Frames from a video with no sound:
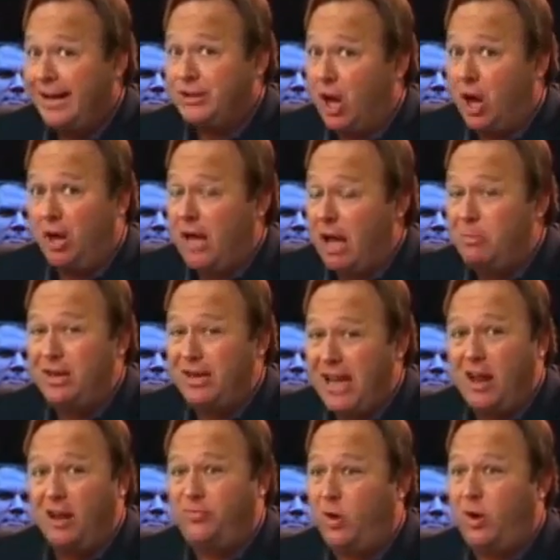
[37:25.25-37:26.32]
all coming to
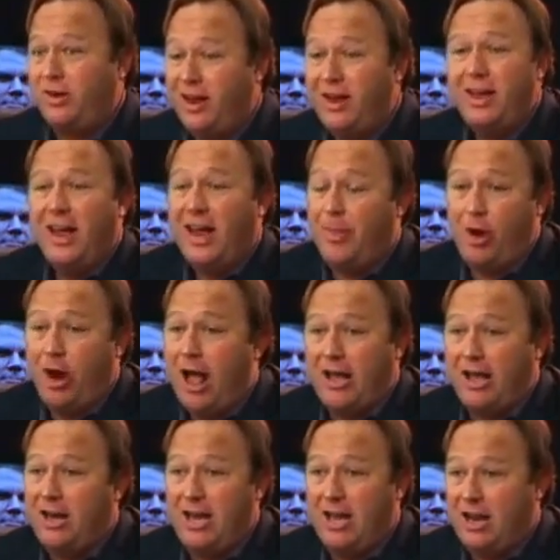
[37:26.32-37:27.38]
California, and they're not going
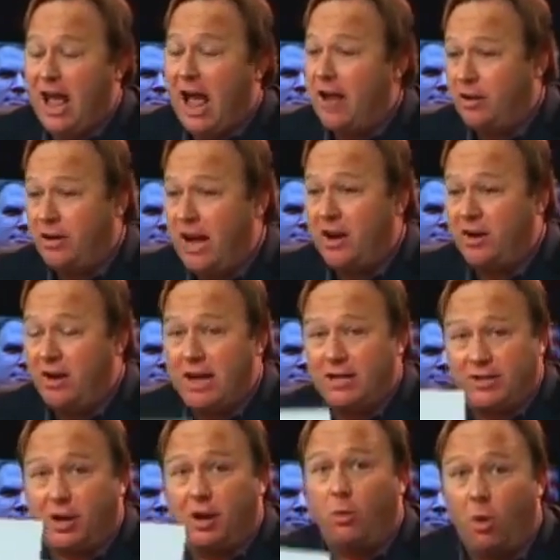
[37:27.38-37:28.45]
to get a Geiger counter out
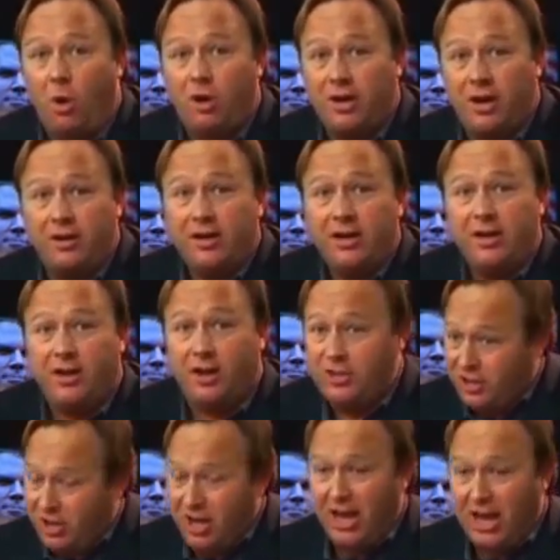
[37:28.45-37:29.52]
there and warn you. They're just
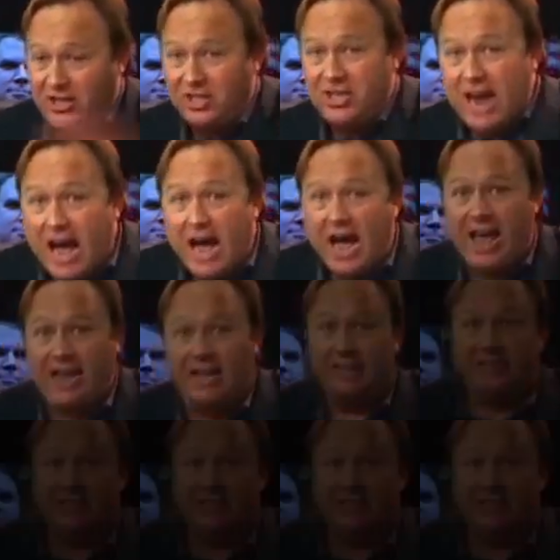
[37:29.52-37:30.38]
going to let you die. We all